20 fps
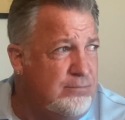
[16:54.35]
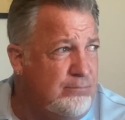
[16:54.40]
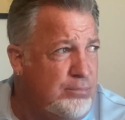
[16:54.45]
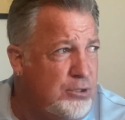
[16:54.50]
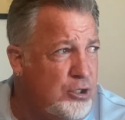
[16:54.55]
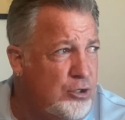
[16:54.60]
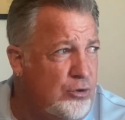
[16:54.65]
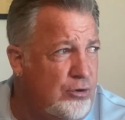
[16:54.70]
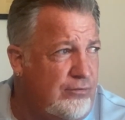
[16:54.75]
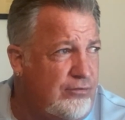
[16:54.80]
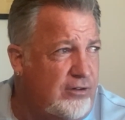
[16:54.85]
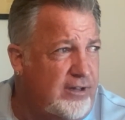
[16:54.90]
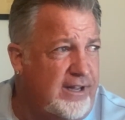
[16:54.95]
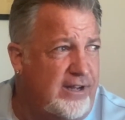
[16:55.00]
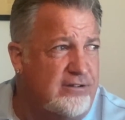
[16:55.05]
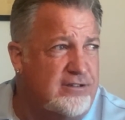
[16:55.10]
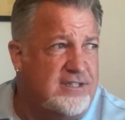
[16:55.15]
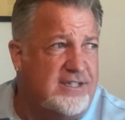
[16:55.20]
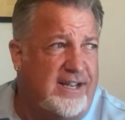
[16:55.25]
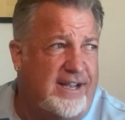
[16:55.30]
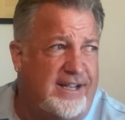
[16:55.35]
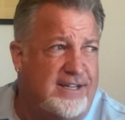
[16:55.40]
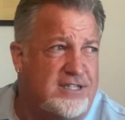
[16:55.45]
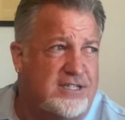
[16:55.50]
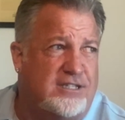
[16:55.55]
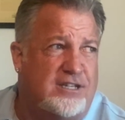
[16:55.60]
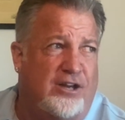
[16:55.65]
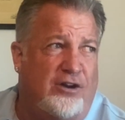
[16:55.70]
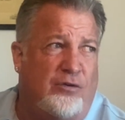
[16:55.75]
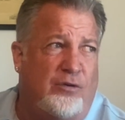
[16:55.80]
Beautiful outside.
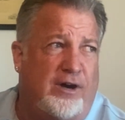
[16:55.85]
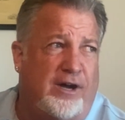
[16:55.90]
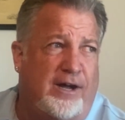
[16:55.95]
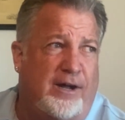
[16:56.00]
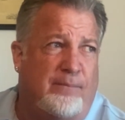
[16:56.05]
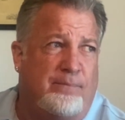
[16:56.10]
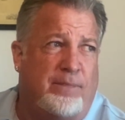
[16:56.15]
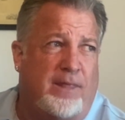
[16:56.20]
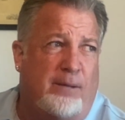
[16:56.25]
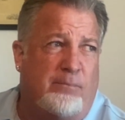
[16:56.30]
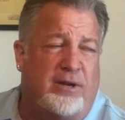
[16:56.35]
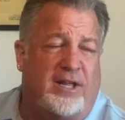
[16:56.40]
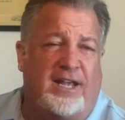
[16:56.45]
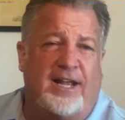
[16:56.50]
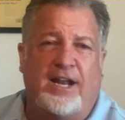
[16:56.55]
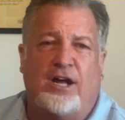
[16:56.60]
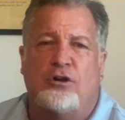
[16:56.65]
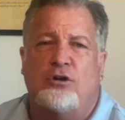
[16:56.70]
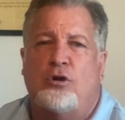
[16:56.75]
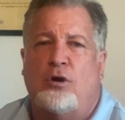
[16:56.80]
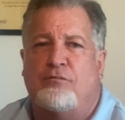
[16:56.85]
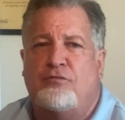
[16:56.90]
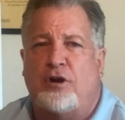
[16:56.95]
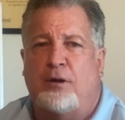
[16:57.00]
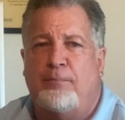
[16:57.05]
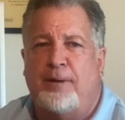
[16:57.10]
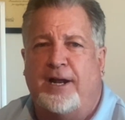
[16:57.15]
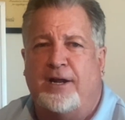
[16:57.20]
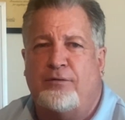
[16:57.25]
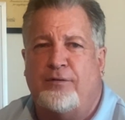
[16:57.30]
So I'm going to get out and go for
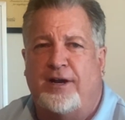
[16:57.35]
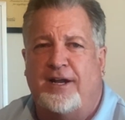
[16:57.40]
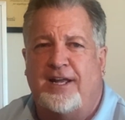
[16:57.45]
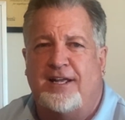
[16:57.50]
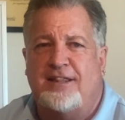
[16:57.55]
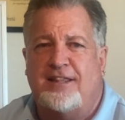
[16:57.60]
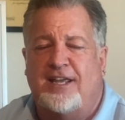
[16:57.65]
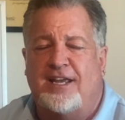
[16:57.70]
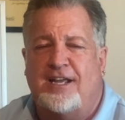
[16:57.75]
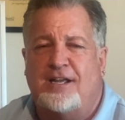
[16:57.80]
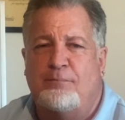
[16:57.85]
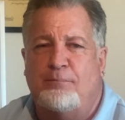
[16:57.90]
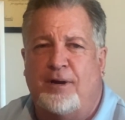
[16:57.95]
a bike ride, I think.